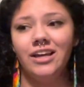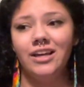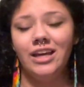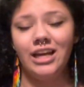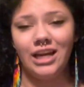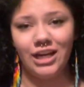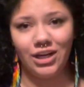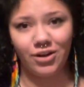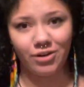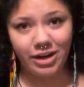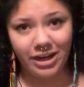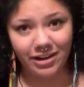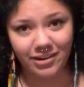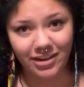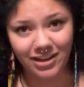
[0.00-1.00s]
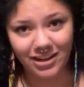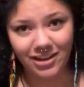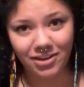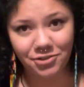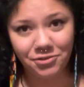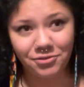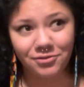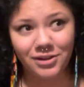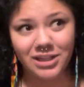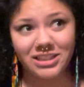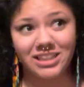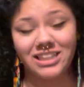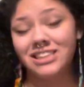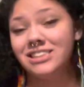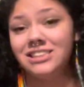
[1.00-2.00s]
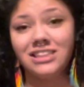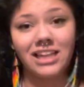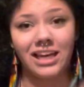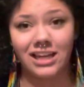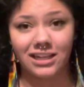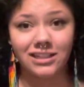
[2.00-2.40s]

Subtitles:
in your area where they like,